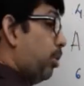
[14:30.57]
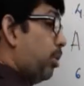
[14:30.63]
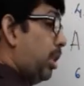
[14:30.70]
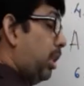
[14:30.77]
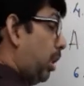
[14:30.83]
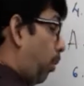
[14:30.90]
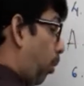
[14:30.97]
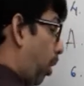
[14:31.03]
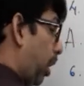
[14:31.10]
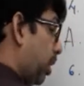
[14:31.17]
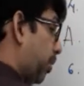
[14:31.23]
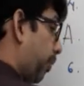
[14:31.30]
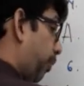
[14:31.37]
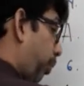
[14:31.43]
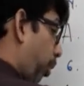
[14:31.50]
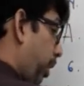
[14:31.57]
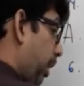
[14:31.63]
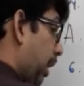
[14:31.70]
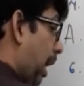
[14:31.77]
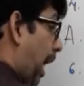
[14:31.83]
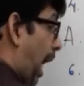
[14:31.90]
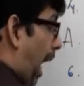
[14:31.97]
using the words
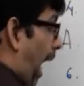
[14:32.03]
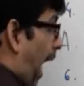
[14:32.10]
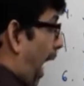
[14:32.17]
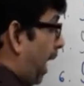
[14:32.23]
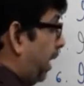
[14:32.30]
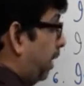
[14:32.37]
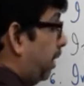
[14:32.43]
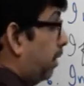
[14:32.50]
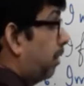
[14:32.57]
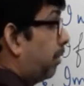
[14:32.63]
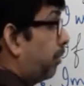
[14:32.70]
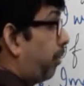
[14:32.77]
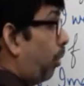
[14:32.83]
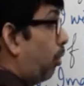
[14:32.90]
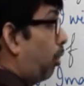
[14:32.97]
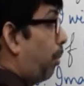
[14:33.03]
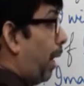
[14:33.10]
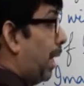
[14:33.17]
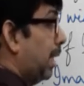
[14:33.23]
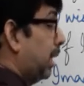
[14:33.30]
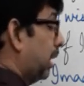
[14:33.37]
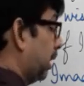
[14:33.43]
would and followed
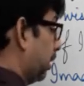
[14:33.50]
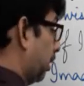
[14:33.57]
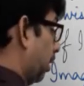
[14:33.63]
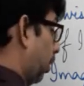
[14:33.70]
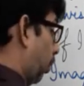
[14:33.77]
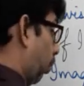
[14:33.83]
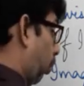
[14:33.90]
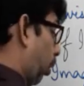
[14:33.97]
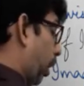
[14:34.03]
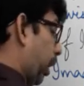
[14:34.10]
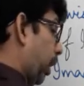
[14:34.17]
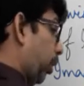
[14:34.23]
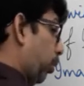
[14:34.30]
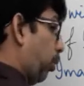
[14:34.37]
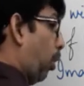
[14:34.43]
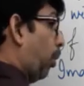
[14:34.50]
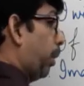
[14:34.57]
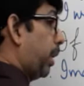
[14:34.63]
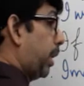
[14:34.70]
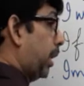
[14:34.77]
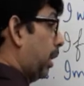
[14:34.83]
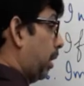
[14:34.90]
by the word do
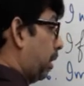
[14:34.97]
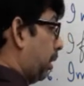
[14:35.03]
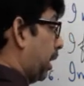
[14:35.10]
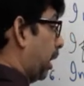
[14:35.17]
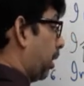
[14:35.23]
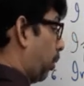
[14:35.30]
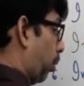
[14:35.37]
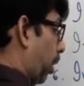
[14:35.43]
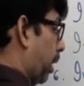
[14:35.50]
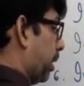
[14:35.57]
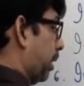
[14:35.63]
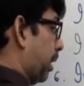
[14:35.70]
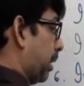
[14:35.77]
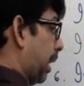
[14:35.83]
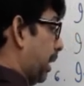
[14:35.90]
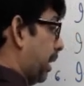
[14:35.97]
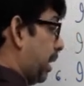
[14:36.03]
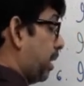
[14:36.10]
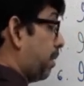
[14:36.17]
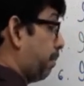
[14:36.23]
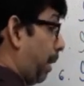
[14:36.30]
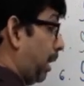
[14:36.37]
over here, the other words in a
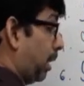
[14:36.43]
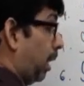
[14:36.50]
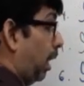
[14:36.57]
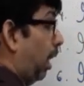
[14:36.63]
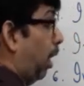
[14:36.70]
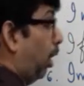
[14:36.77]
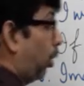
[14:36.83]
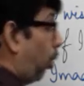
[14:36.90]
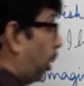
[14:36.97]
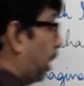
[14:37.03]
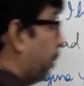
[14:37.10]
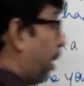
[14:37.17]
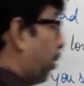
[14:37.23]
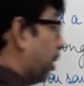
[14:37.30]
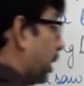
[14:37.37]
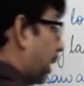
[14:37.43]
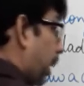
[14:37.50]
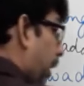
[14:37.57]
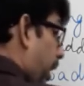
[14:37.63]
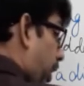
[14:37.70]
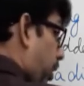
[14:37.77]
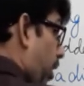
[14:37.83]
sentence, but talking about
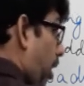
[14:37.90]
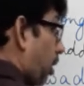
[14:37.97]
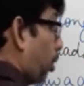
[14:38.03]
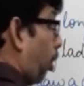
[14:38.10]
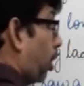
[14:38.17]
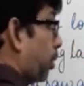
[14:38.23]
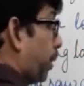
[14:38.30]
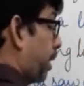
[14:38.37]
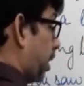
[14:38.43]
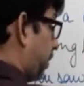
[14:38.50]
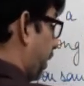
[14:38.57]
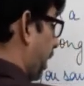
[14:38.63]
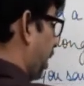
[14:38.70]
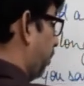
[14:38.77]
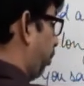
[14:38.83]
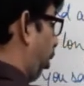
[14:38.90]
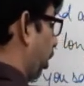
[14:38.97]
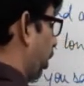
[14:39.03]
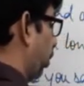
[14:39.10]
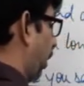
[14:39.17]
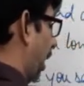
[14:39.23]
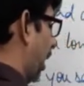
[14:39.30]
the conditional clause, which is very
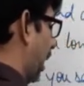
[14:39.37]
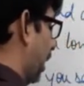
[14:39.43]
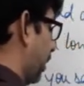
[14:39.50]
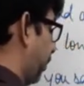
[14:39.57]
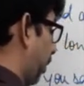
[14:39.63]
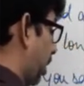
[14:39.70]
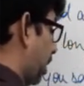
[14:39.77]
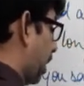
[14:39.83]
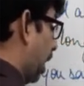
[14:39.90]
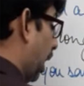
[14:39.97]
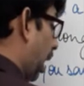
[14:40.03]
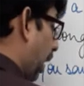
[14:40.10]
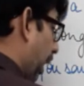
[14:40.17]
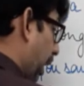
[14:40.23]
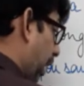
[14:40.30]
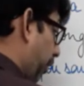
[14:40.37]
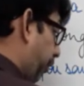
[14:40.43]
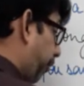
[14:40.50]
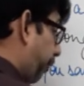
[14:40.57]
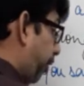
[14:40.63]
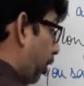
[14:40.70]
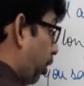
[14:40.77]
important to analyze first.
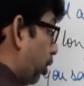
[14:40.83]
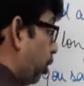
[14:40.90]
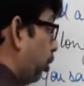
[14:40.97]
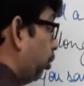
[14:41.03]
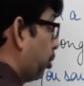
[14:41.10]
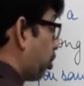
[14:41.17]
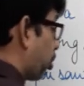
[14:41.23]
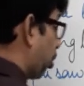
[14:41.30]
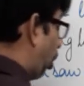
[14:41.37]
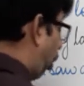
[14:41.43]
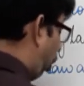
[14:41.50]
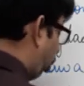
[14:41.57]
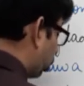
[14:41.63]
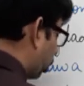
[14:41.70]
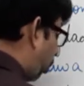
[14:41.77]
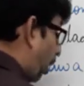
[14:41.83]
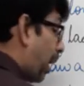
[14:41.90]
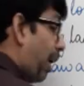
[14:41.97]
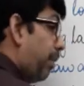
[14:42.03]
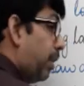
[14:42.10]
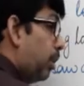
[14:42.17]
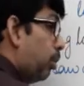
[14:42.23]
If you saw, so
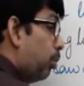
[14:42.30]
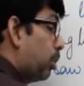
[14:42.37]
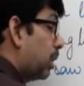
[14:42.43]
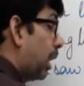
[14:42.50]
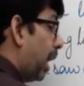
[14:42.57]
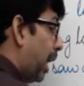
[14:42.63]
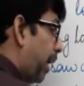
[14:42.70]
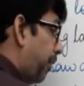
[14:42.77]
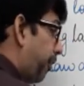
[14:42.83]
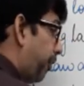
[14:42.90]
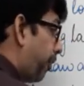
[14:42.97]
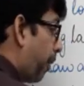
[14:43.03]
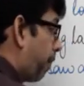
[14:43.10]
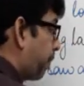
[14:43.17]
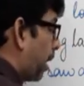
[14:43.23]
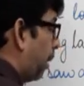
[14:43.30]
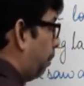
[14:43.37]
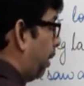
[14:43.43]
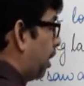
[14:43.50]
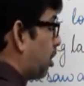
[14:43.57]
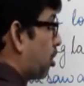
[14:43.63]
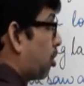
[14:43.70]
what have we used?
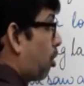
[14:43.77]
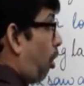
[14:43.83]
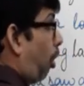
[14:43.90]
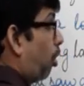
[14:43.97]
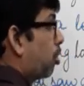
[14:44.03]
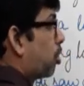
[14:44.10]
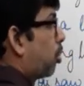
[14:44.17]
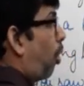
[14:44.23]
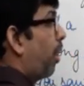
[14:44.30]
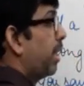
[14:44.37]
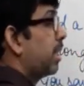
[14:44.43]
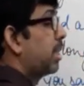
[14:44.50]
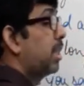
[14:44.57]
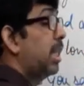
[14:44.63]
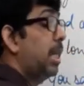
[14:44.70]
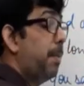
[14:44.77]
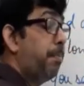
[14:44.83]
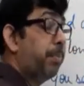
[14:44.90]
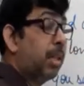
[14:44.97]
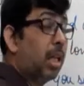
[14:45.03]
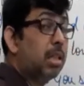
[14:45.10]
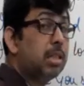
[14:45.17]
If plus saw. Saw is
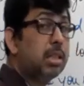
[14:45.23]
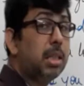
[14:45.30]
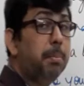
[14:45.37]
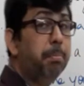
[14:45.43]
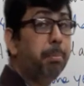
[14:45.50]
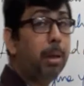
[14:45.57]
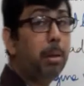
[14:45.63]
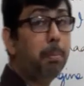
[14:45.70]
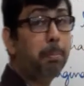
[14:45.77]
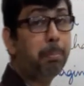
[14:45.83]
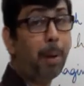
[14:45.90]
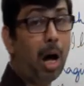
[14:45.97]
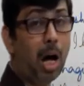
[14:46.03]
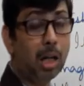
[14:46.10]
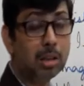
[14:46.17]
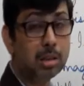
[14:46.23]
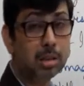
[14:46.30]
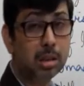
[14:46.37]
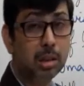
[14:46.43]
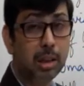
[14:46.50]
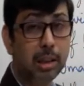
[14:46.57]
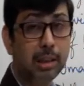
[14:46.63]
the simple
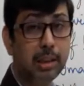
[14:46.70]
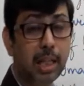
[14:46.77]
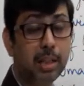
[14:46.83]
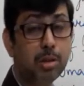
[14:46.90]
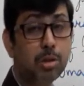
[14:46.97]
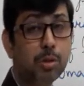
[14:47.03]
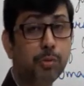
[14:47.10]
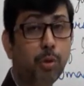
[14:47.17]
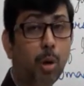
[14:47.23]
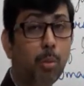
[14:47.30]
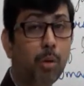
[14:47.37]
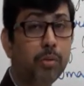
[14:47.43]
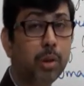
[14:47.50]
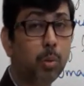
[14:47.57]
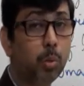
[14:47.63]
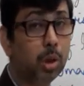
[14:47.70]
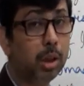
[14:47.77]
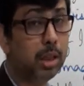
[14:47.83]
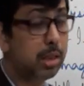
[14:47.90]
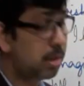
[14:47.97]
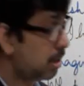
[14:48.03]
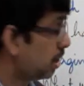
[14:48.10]
past tense form of the
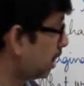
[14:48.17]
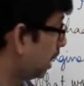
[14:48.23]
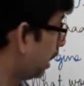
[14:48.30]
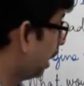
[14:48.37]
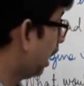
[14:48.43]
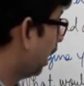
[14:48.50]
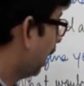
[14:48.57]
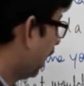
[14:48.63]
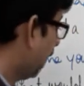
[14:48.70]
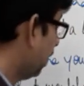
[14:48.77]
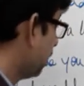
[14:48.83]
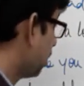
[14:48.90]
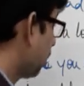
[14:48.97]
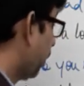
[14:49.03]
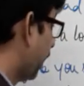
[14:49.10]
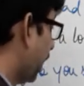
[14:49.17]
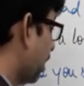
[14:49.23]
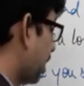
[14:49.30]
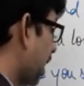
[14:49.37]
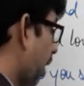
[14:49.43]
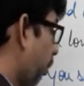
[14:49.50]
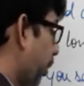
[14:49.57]
word see. Hence, we
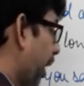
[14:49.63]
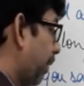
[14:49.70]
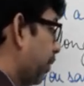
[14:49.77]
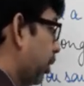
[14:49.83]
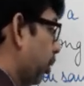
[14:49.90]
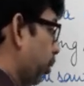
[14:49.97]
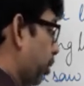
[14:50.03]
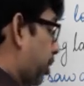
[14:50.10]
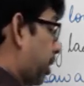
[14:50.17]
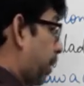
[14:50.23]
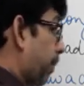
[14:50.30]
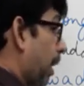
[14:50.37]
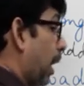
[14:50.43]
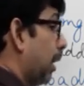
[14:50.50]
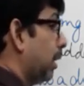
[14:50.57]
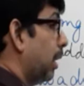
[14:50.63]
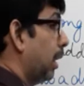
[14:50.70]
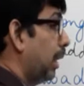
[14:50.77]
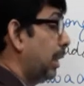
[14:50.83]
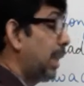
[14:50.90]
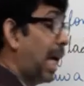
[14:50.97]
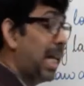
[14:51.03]
can say we have used
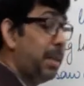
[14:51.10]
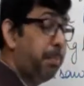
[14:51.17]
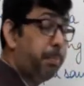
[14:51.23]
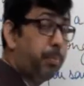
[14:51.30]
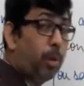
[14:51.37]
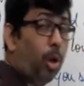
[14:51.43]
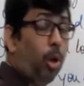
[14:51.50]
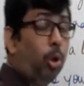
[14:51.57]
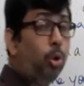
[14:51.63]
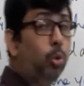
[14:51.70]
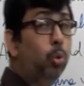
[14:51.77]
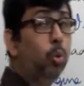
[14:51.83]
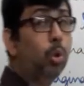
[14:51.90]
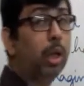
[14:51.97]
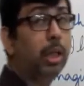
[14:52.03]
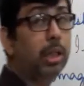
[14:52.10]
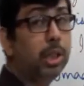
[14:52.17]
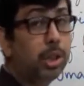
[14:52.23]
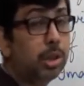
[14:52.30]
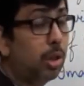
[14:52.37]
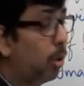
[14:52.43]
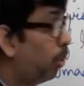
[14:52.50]
the type 2
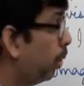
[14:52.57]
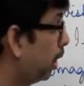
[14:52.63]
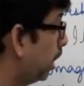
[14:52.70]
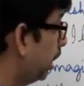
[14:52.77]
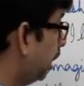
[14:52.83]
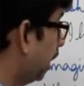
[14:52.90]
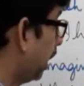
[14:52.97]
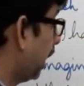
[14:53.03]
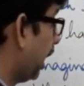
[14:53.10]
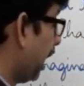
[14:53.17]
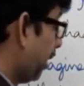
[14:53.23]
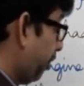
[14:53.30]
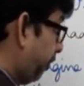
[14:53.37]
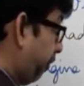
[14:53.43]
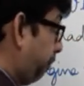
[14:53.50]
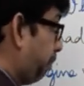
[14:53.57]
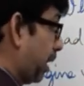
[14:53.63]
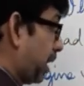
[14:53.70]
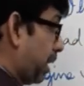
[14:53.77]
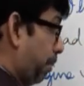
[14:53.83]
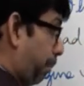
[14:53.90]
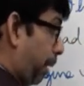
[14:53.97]
conditional over here. If
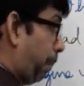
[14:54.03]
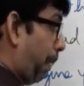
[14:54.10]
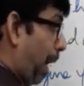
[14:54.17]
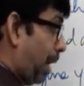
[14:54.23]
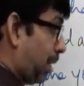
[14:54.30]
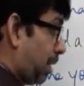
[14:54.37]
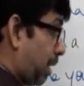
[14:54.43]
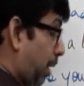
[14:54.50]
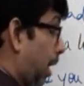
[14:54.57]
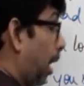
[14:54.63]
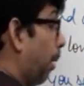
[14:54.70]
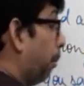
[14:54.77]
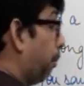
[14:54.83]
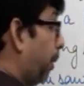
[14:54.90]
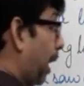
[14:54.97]
plus simple past